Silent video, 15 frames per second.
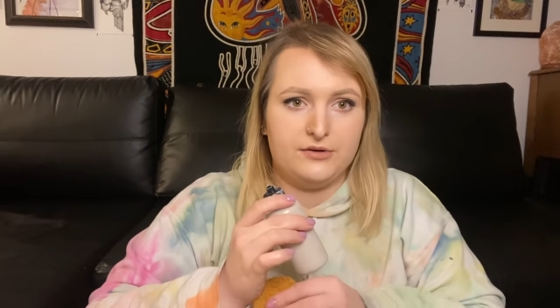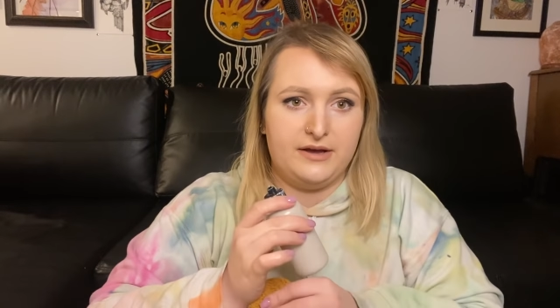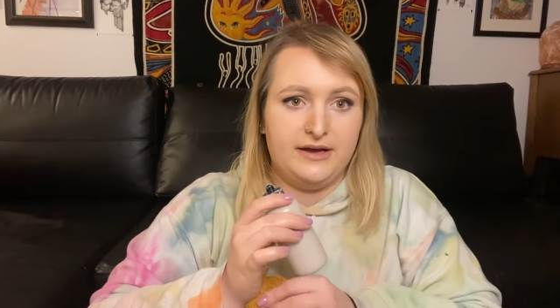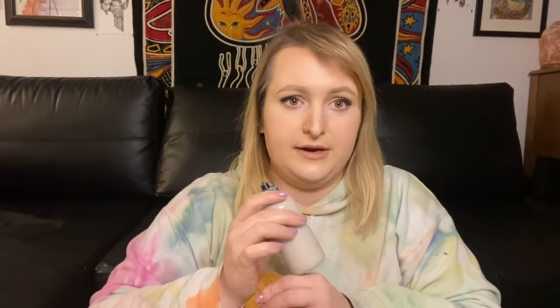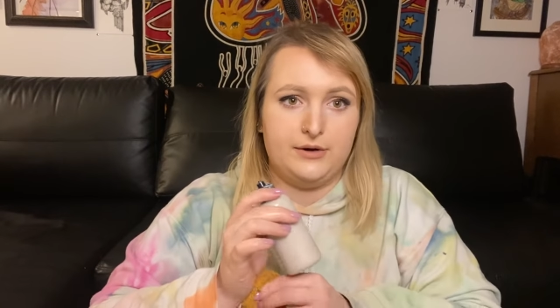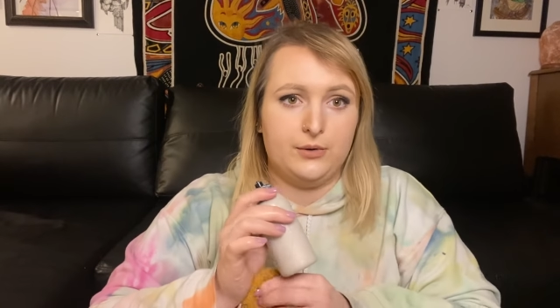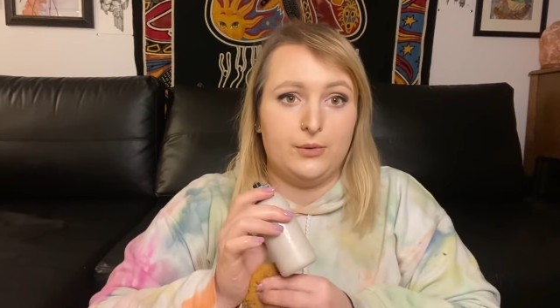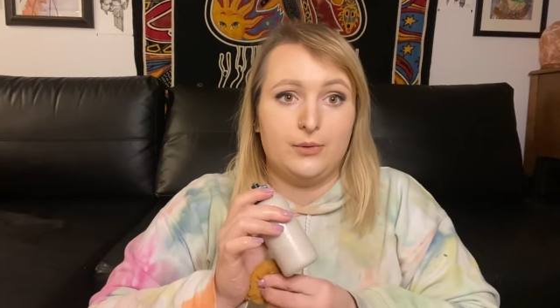
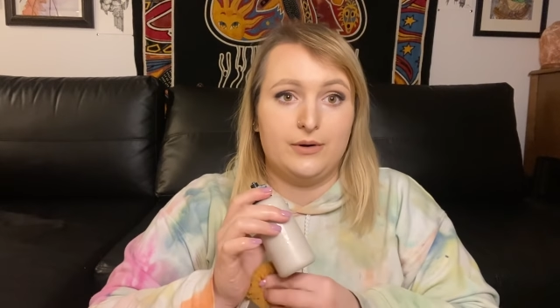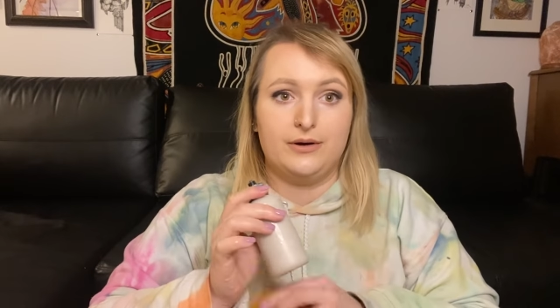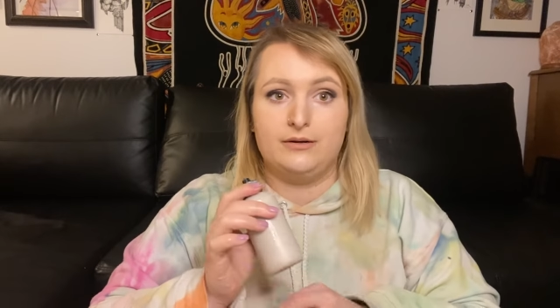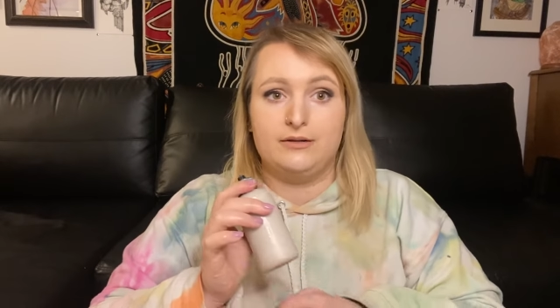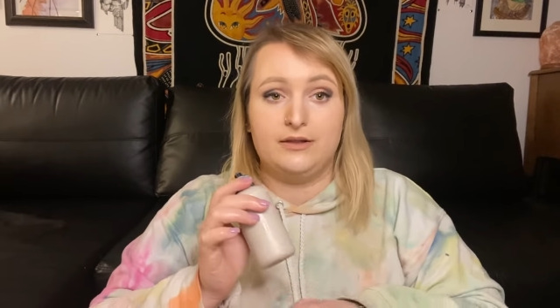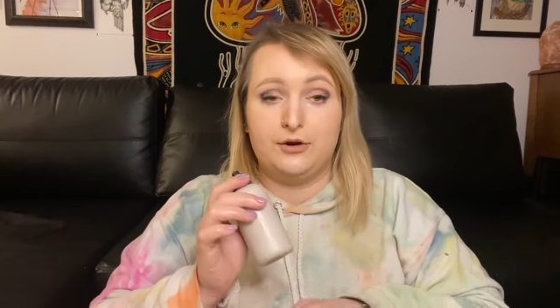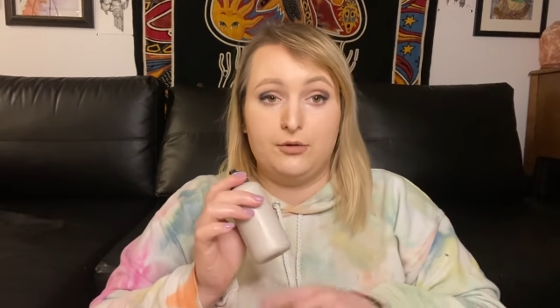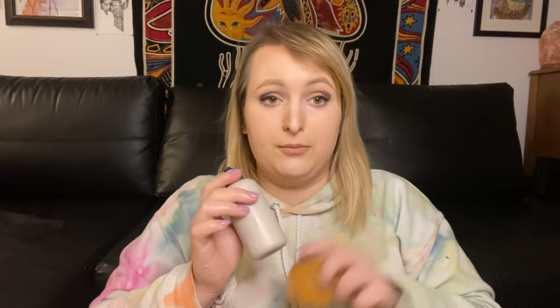and or
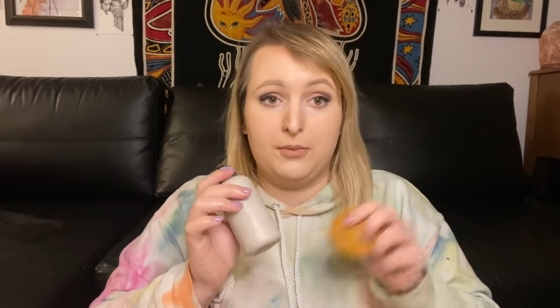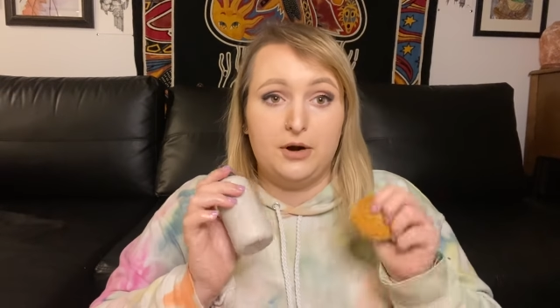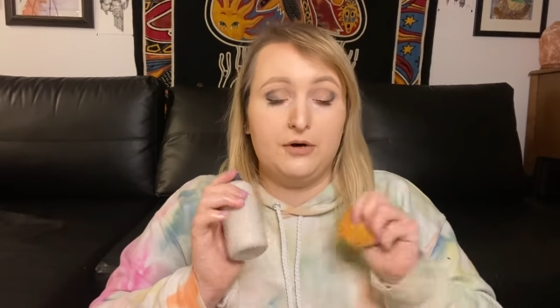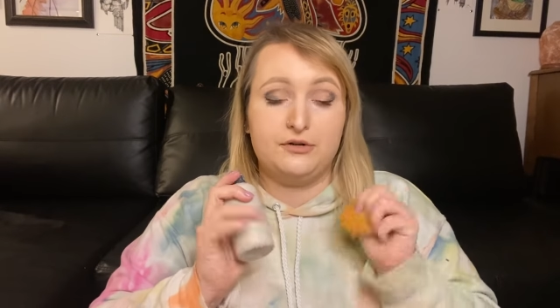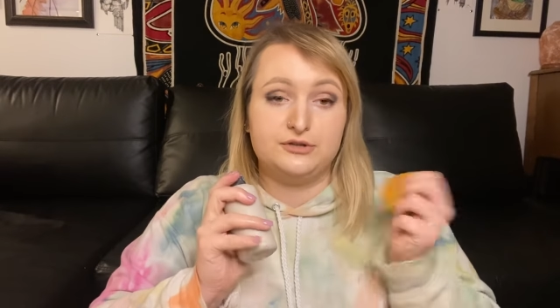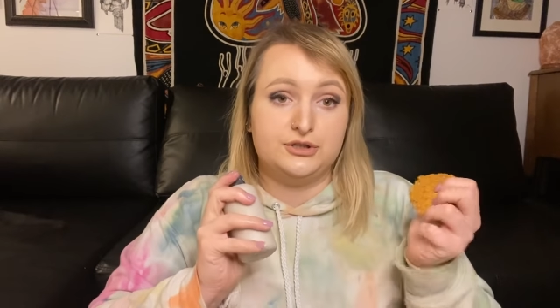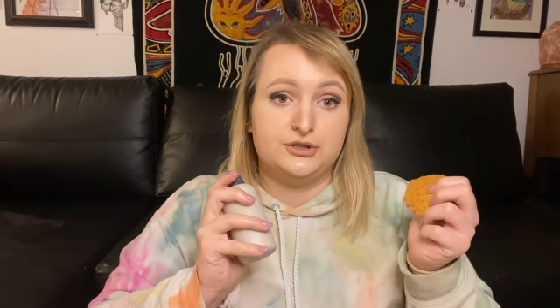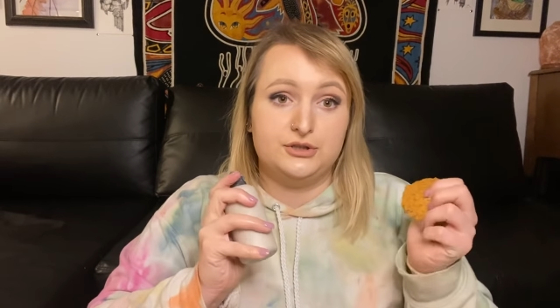little
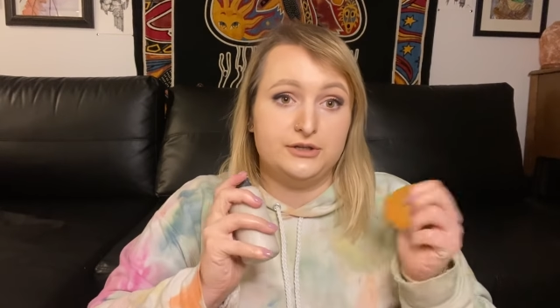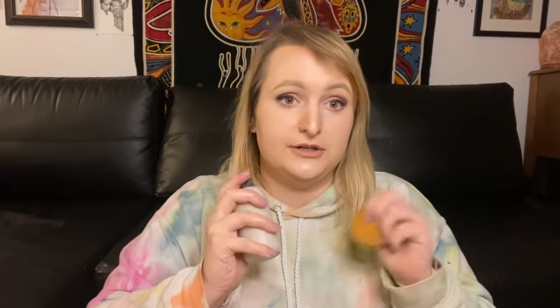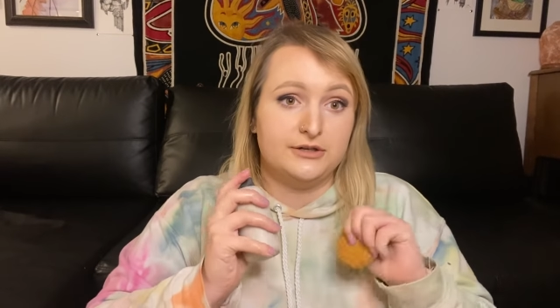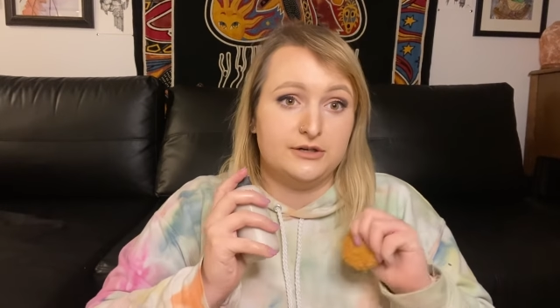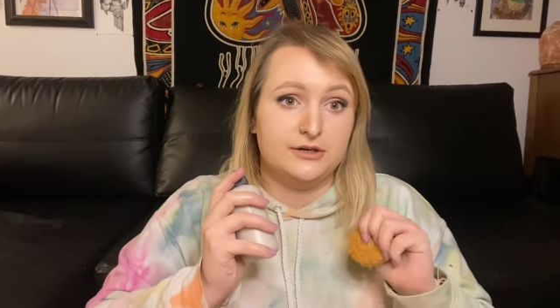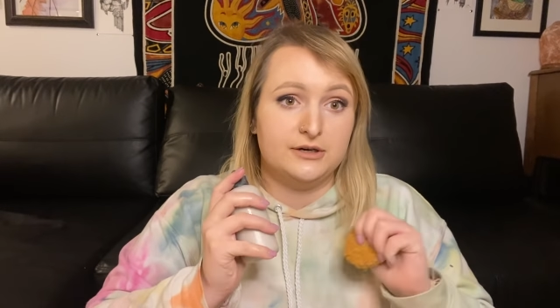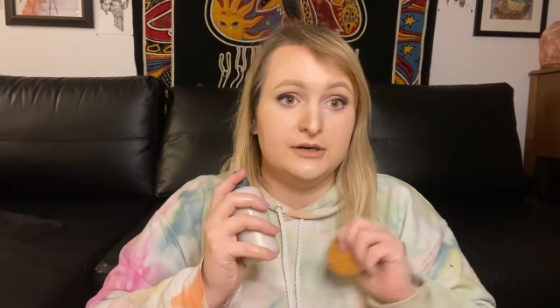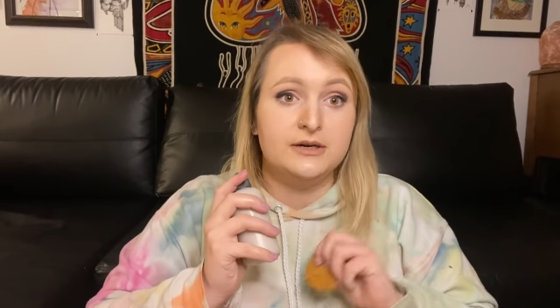balls to
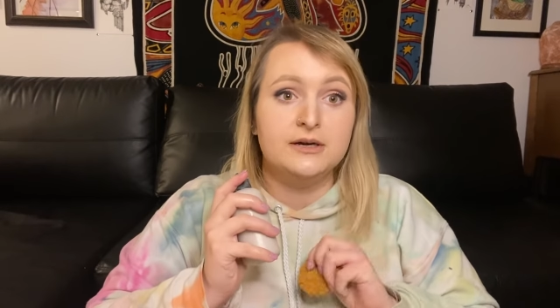your